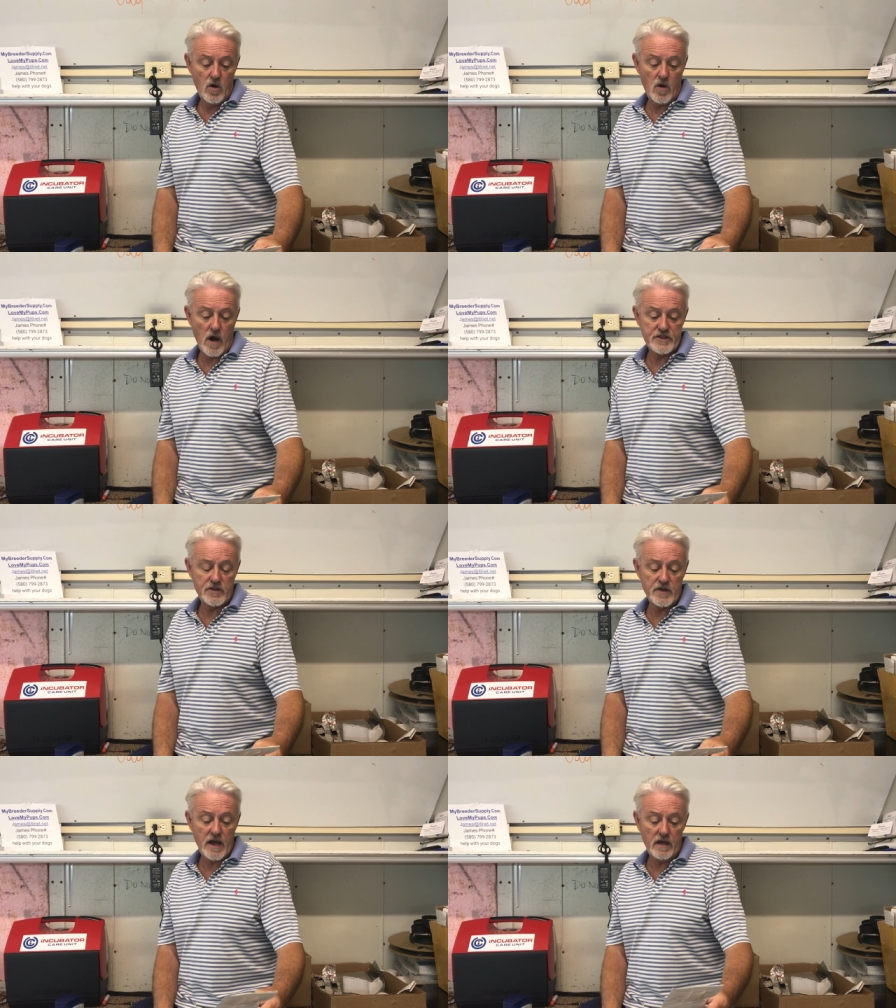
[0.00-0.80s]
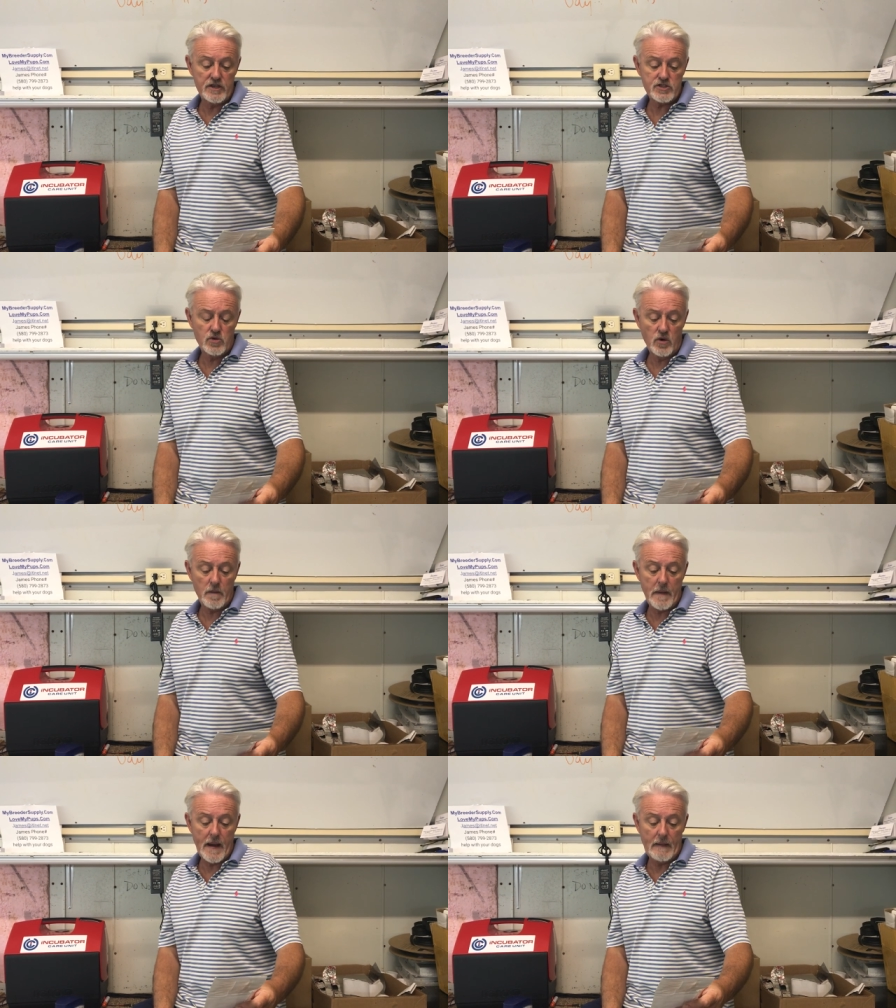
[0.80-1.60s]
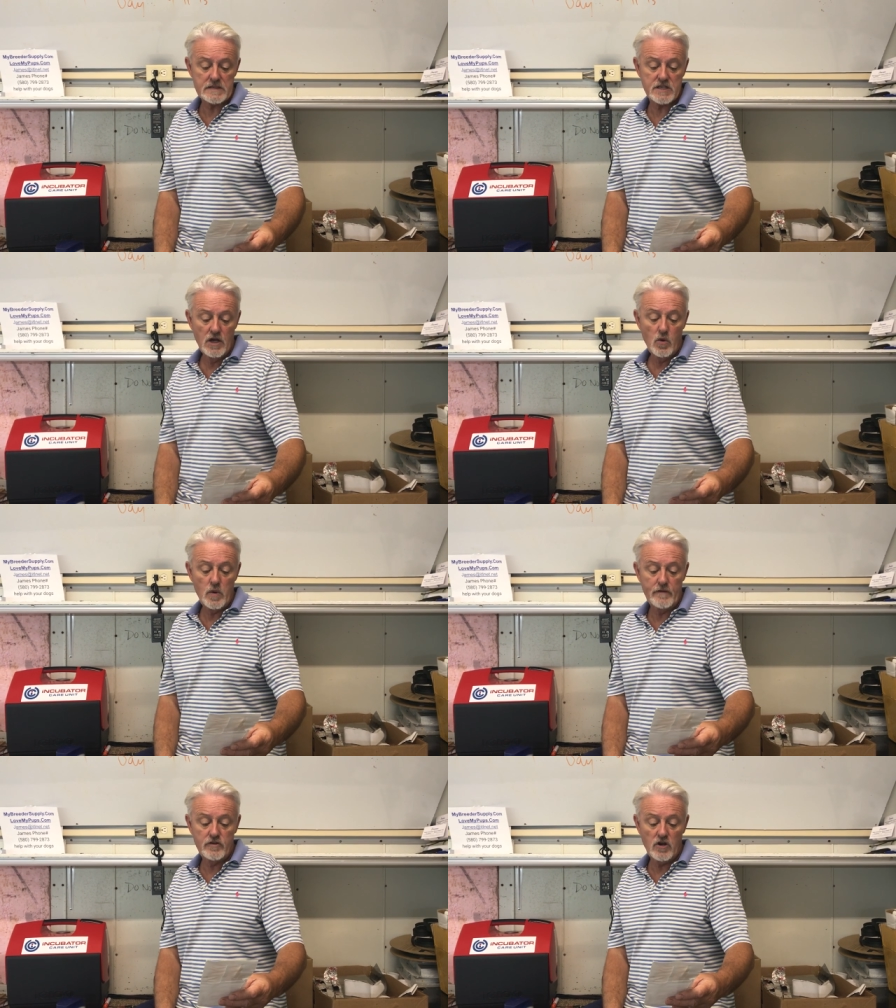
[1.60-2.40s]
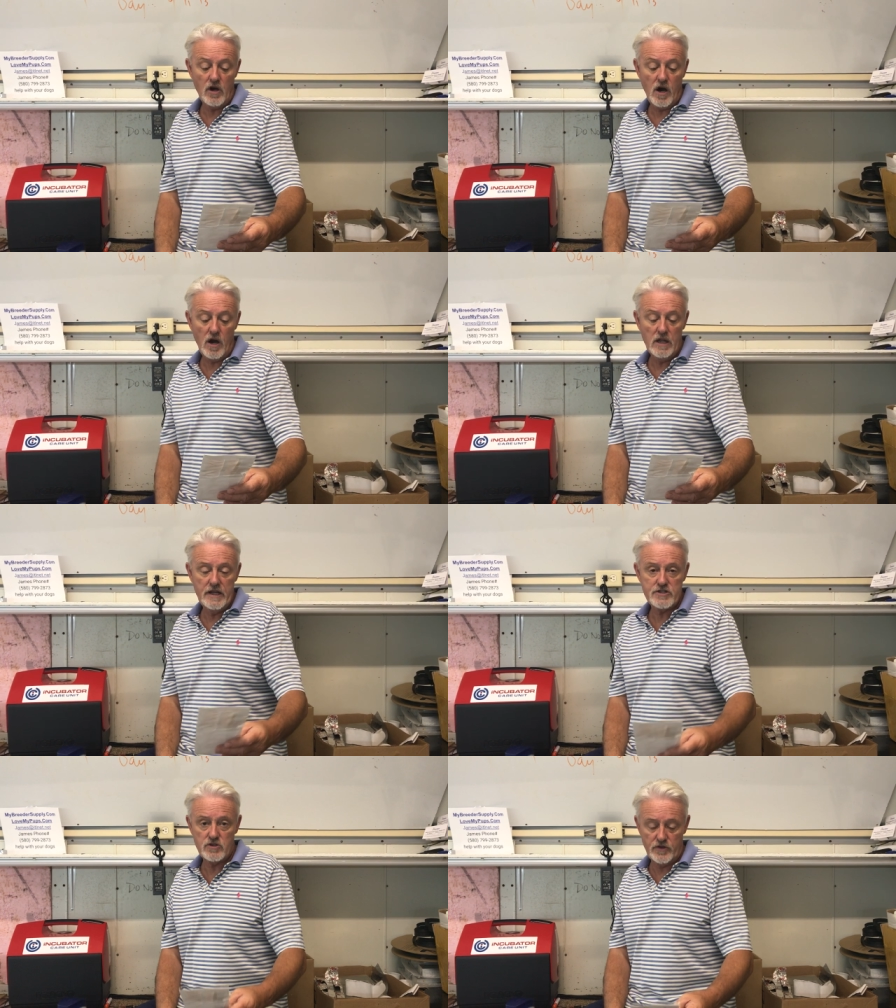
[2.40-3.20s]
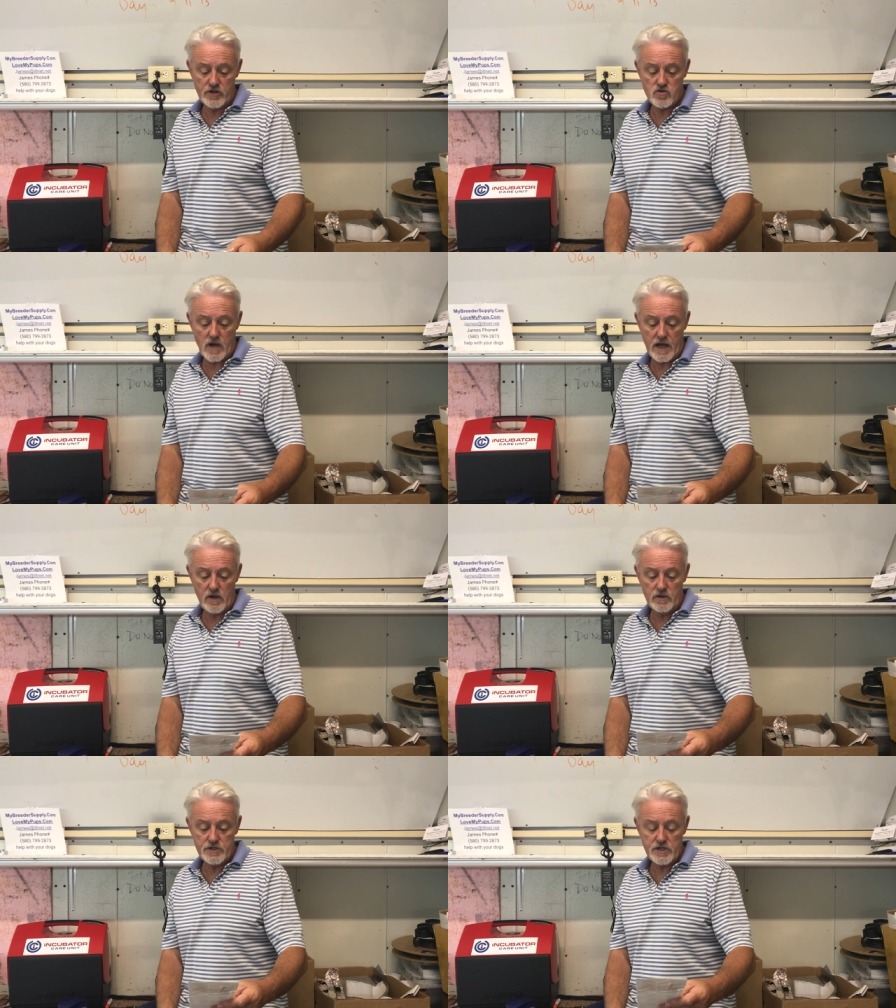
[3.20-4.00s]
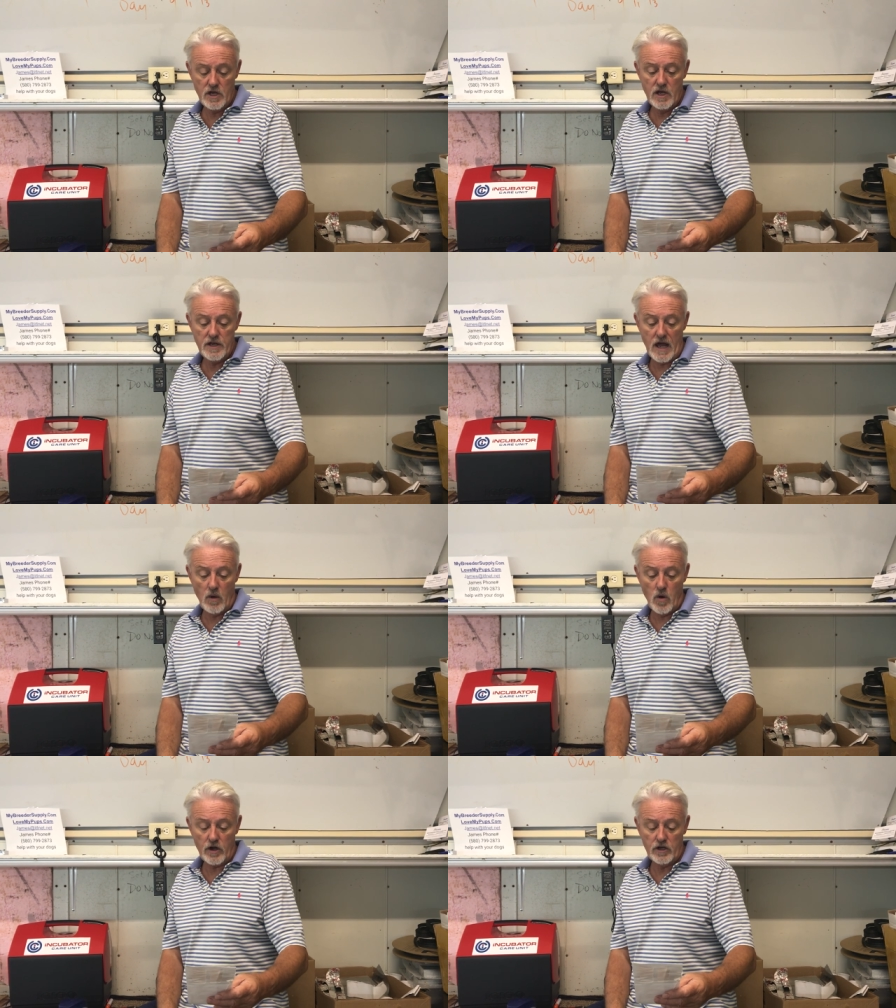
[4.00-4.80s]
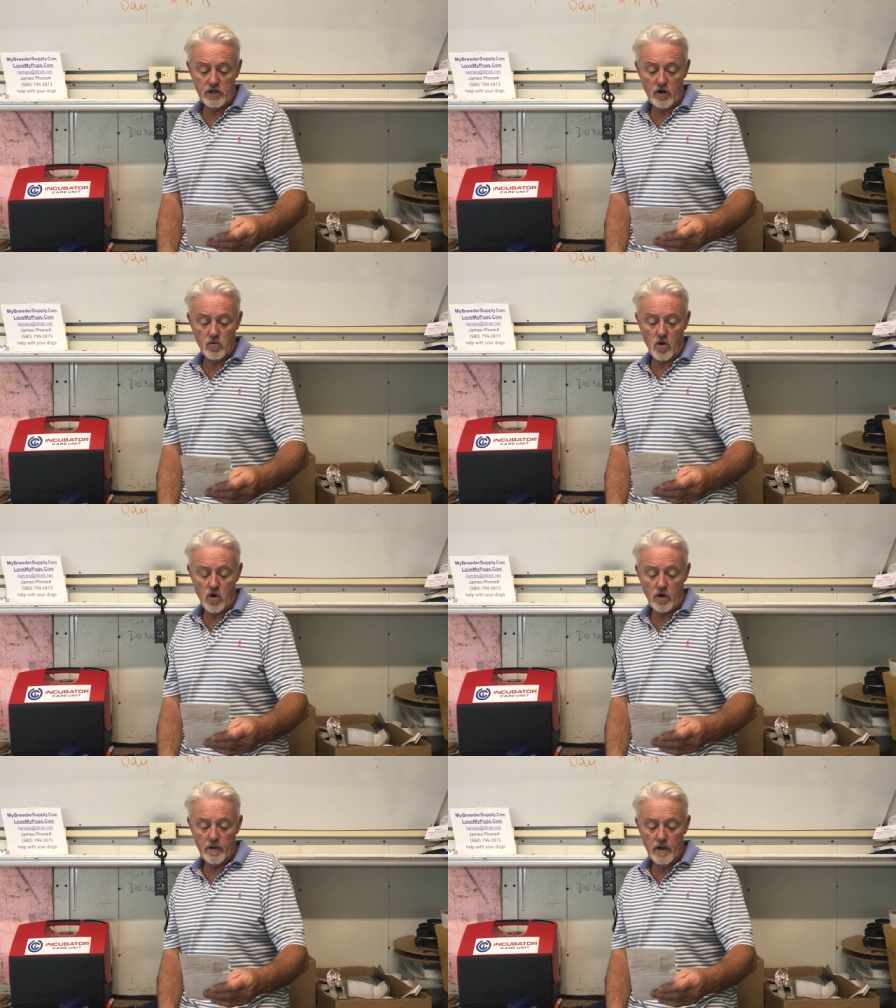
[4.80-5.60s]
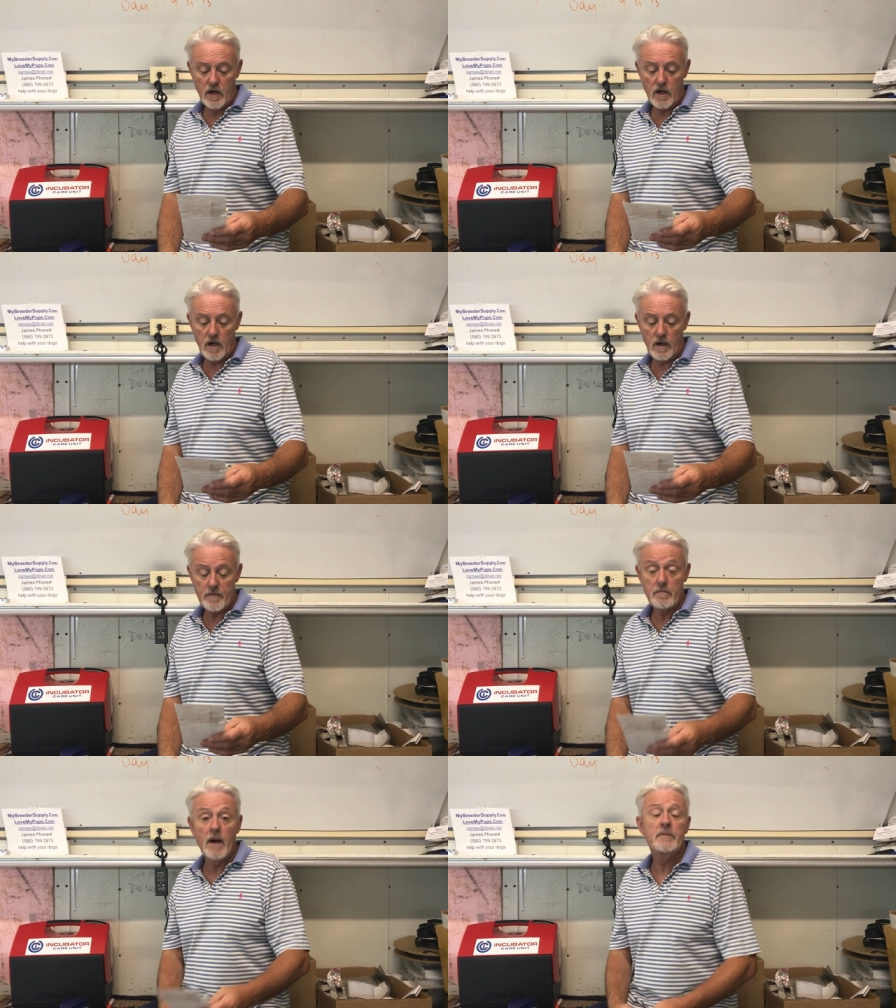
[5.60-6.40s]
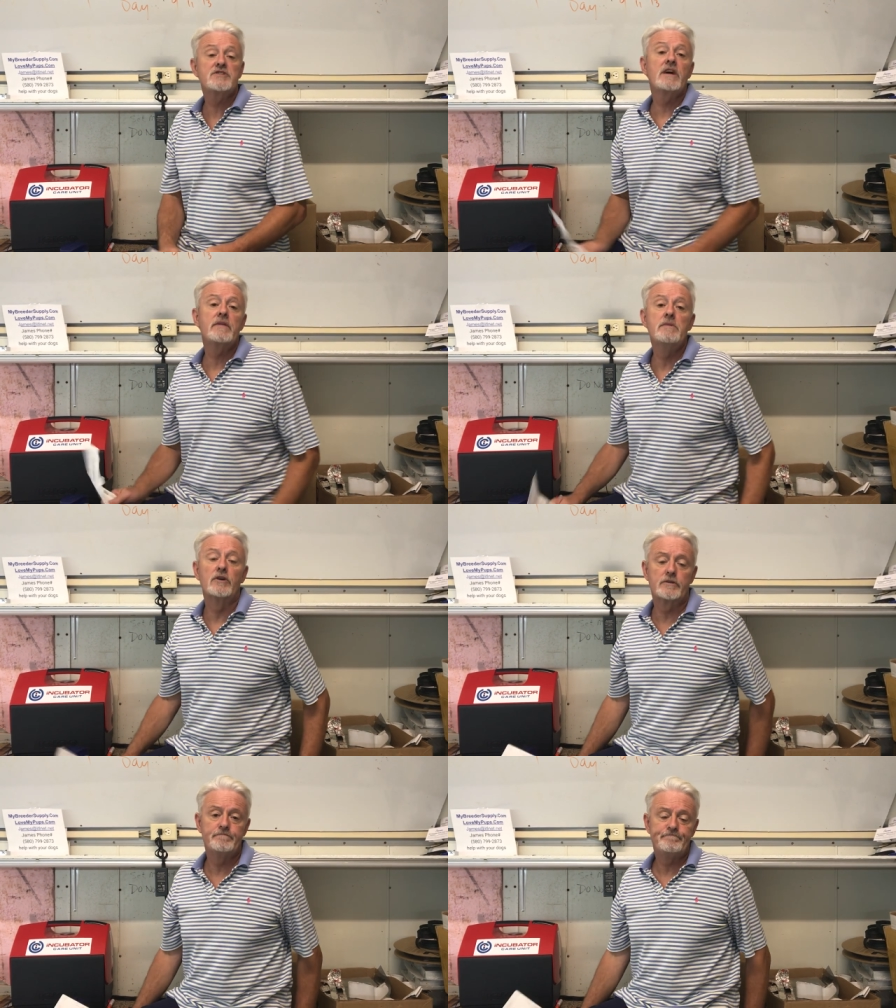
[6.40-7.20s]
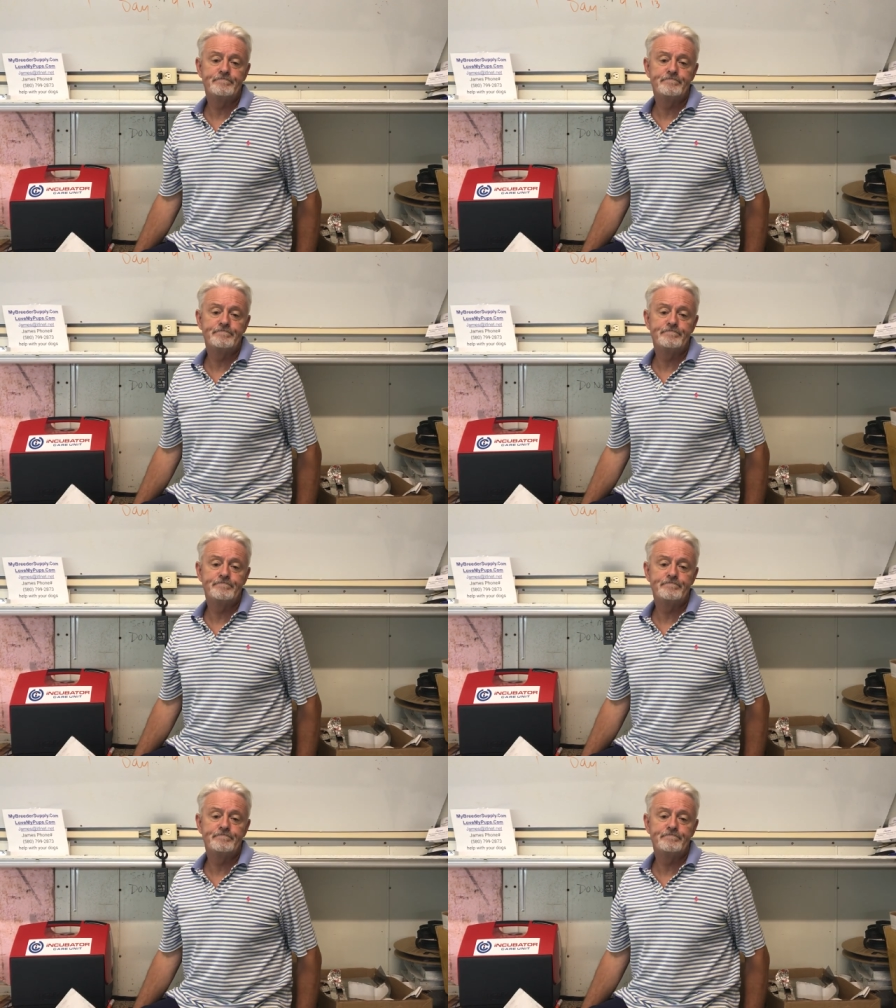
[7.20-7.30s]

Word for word: All right, so now let's talk about, we've got our litter on the ground. Now what can go wrong? Um, Mum doesn't have any milk.